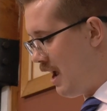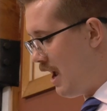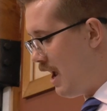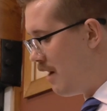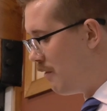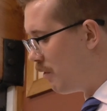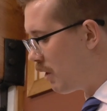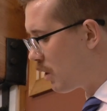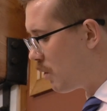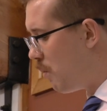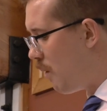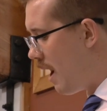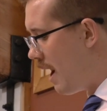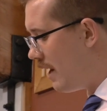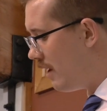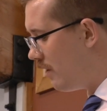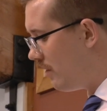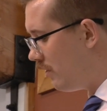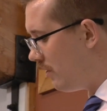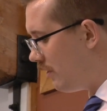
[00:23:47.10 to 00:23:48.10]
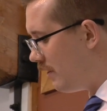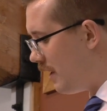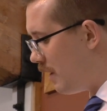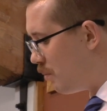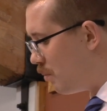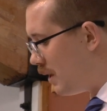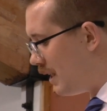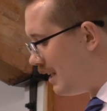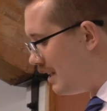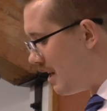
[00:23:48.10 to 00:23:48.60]
It requires that
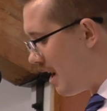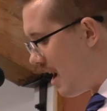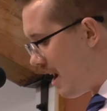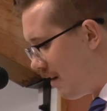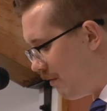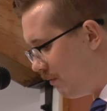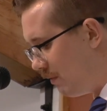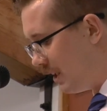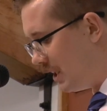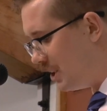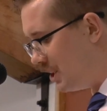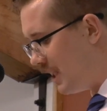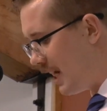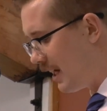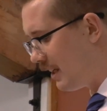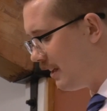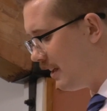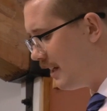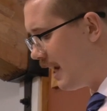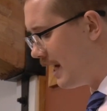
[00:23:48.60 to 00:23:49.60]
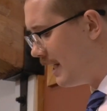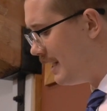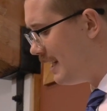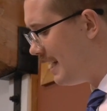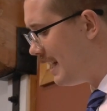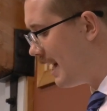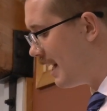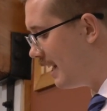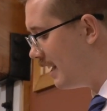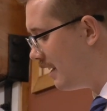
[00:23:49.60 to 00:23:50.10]
we not reject an
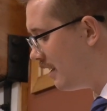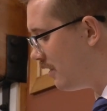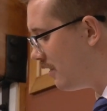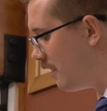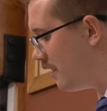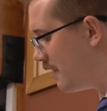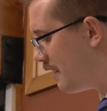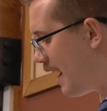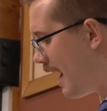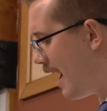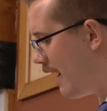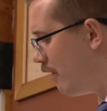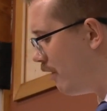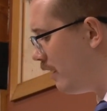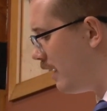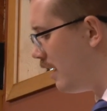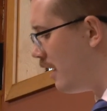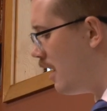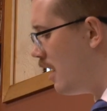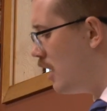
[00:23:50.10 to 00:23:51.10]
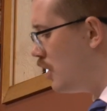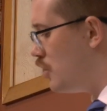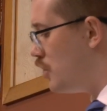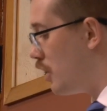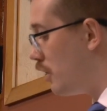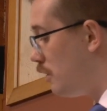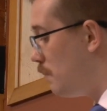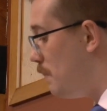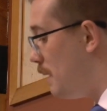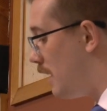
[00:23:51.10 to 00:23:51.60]
idea in its entirety
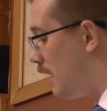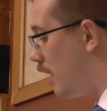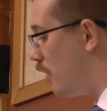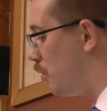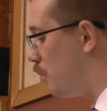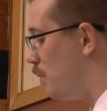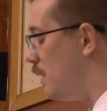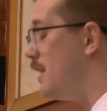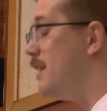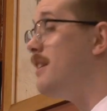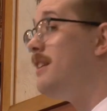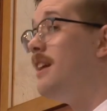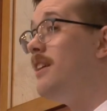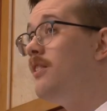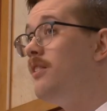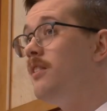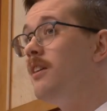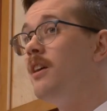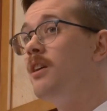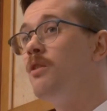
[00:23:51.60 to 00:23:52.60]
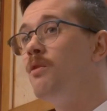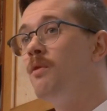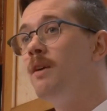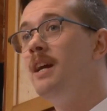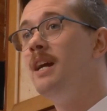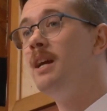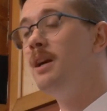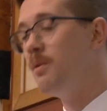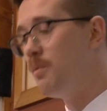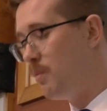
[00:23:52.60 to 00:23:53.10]
just because we
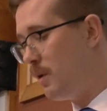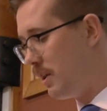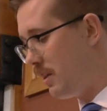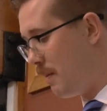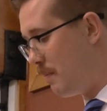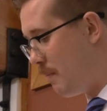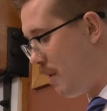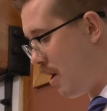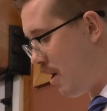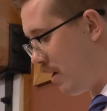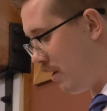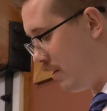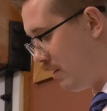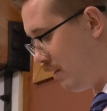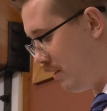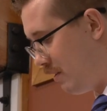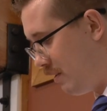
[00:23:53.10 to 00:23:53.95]
disagree with a part.